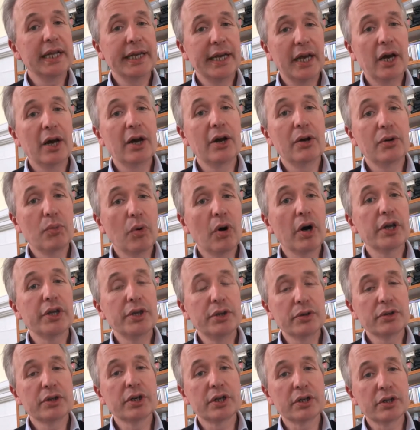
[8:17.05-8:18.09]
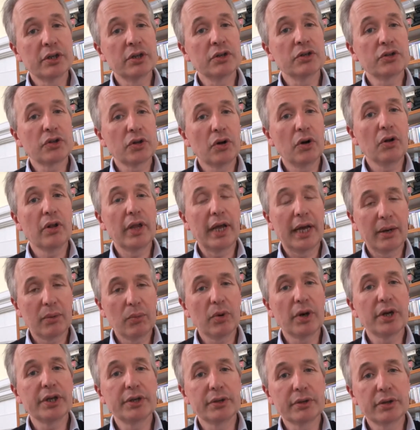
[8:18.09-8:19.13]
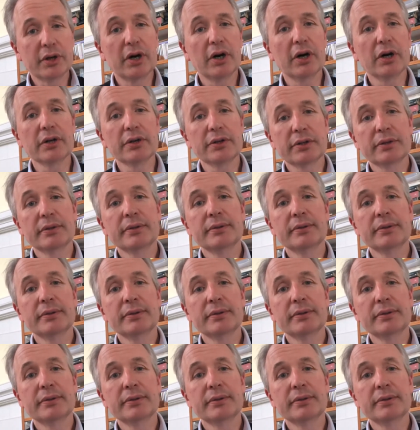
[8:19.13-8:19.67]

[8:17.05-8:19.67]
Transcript: own what you can control and what you can't.